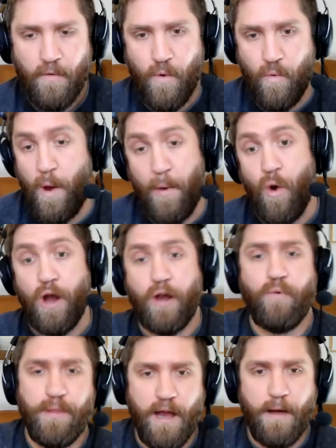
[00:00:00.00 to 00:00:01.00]
We want to
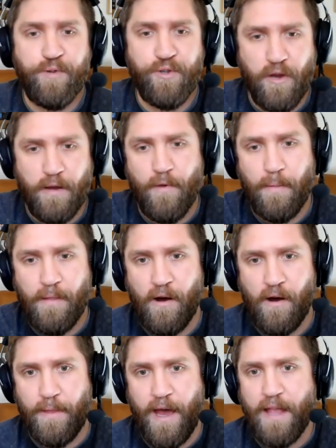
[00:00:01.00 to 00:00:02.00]
work with the upstream on
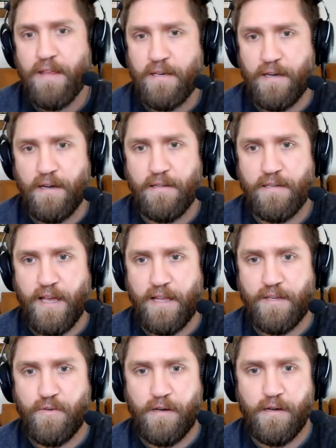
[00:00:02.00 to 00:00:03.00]
on that to to
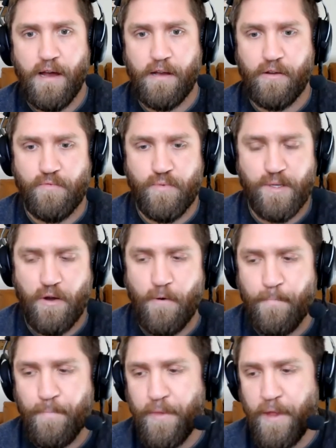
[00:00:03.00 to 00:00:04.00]
get to a, a good result.
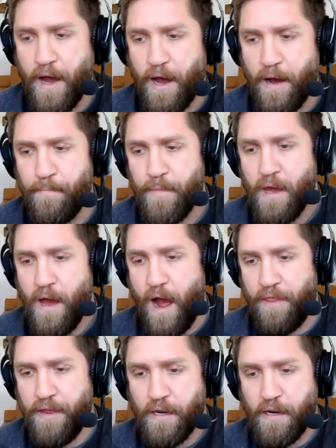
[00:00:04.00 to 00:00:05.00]
Um,
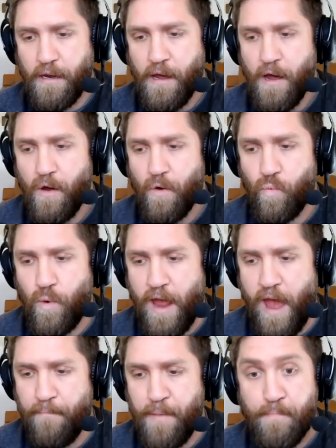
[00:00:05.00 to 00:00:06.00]
I think we
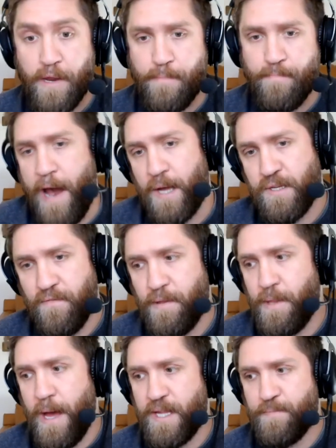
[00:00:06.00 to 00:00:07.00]
have been pretty passive
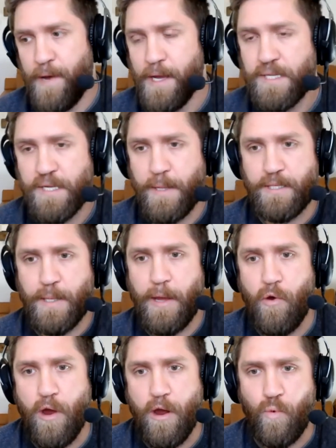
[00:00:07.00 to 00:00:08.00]
in that space, and it's an
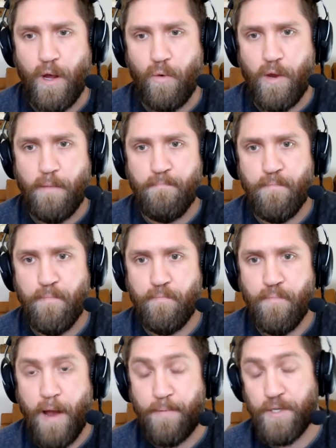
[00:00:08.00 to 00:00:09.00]
area where we
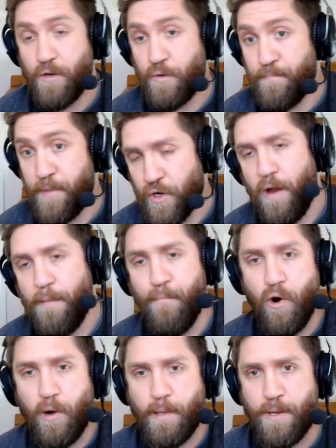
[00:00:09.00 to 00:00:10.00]
perhaps could be showing
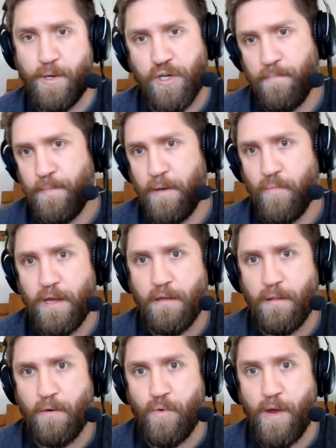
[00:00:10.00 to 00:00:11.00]
more leadership than
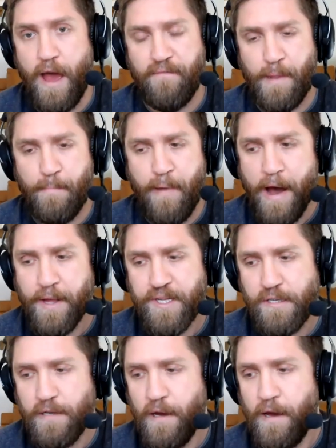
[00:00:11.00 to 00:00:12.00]
we than we have in the
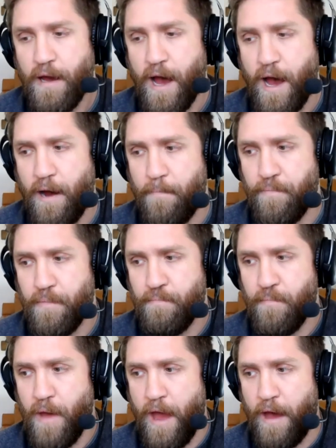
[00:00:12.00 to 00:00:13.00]
past. Um,
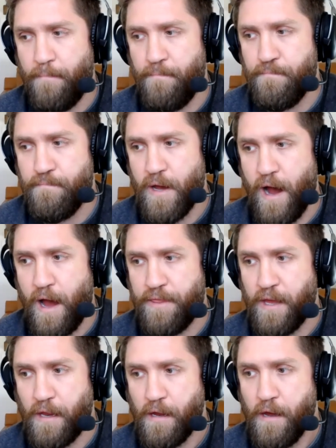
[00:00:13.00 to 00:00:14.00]
and I
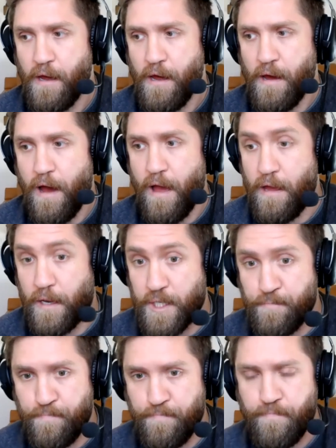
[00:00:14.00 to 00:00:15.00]
think
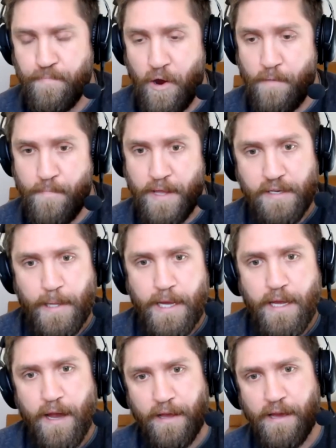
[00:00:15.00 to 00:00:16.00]

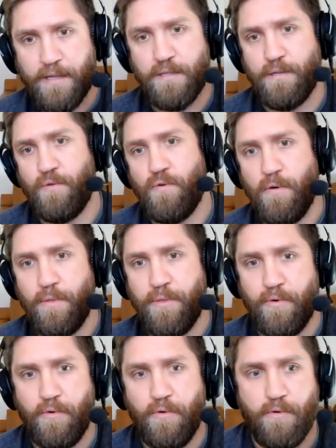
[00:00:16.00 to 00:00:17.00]
experimentally, I guess through
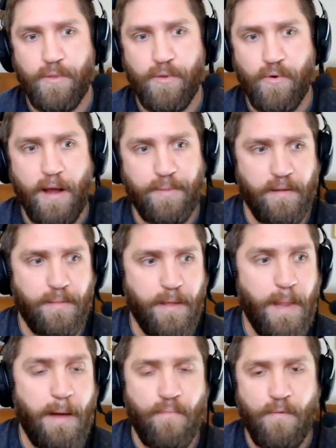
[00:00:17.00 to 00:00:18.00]
through throughout the the
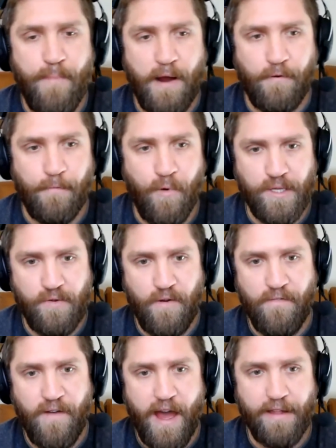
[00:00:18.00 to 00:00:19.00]
number of bike reports we
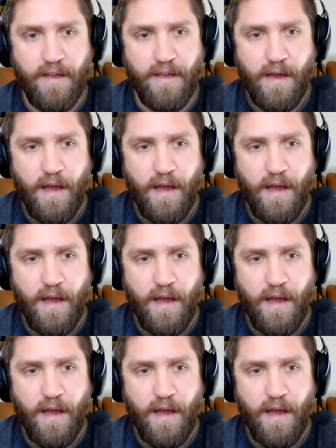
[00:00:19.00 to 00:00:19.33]
have had.